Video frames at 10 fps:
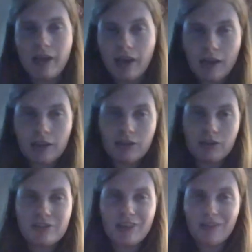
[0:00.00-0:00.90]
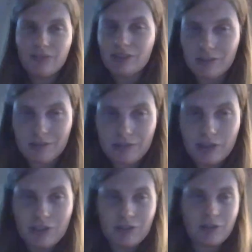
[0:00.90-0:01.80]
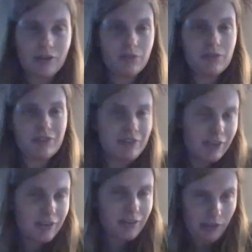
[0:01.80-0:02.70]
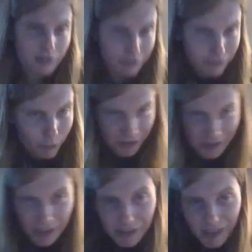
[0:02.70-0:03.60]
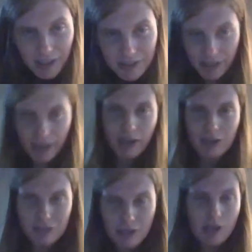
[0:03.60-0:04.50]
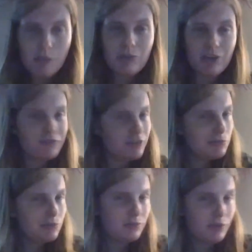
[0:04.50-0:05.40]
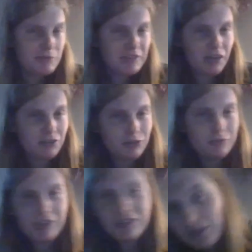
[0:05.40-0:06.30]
at 70 degrees are going to take 14 days to hatch. But a female who comes out 2 weeks